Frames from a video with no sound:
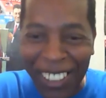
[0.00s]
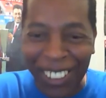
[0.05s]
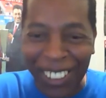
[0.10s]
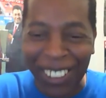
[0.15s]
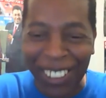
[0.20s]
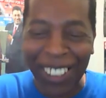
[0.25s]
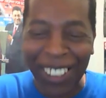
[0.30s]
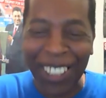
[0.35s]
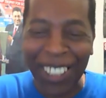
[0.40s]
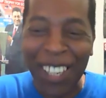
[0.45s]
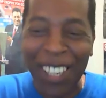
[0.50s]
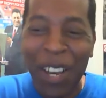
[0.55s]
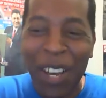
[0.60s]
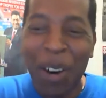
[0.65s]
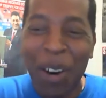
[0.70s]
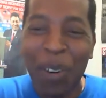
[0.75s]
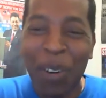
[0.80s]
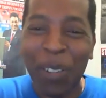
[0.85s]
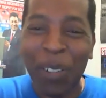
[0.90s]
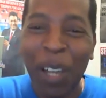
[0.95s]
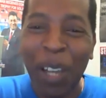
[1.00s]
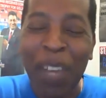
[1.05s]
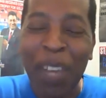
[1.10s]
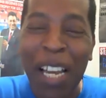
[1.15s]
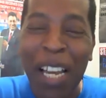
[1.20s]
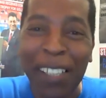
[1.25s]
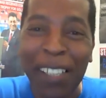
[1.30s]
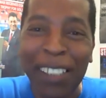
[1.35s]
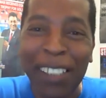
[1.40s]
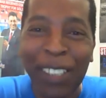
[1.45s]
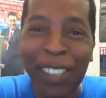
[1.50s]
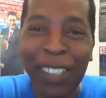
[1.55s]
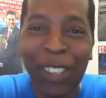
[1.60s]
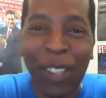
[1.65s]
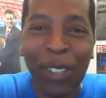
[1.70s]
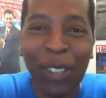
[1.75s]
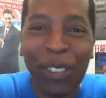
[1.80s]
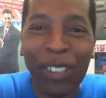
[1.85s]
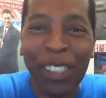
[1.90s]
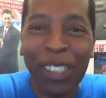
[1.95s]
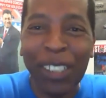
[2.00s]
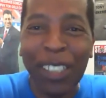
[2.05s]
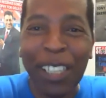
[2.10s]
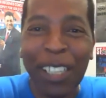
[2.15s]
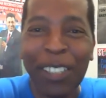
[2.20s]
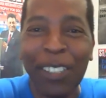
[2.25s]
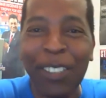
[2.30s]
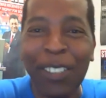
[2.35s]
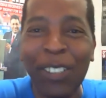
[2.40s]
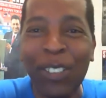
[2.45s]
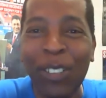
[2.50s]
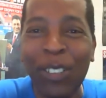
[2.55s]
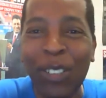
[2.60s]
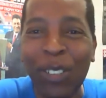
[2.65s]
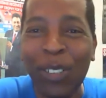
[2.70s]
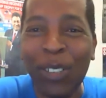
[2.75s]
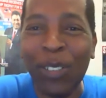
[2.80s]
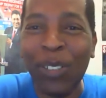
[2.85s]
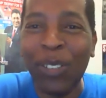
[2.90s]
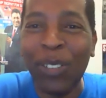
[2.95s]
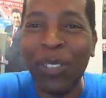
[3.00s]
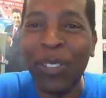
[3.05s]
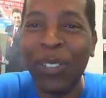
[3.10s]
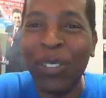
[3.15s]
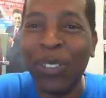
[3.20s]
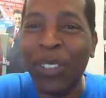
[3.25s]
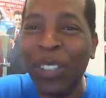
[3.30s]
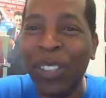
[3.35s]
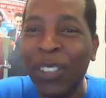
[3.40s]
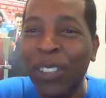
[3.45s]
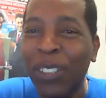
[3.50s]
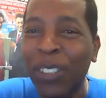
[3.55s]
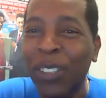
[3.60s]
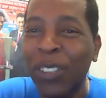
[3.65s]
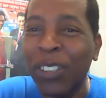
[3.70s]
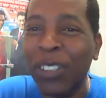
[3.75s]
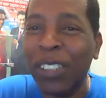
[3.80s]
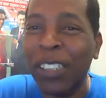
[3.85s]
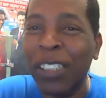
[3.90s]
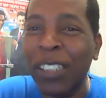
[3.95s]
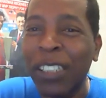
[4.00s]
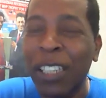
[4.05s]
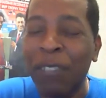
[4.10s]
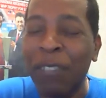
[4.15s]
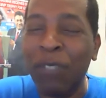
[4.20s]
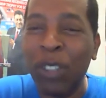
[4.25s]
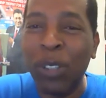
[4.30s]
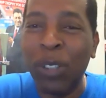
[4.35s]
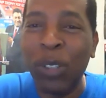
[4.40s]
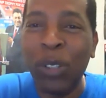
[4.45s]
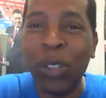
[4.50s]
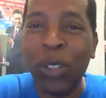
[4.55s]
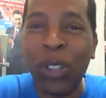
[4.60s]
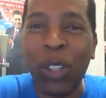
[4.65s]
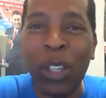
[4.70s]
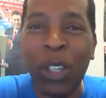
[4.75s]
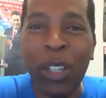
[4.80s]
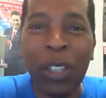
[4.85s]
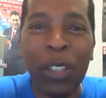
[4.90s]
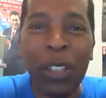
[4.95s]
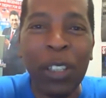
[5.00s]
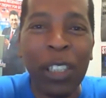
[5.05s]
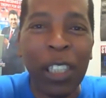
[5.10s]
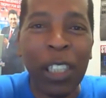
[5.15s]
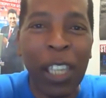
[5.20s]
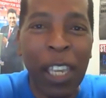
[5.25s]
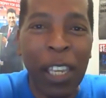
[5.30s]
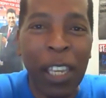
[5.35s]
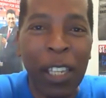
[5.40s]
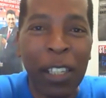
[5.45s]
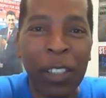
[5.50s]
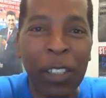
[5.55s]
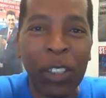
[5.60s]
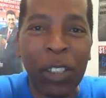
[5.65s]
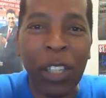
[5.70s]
see that. Now, I'm asking now, seeing that you see the evolution, the age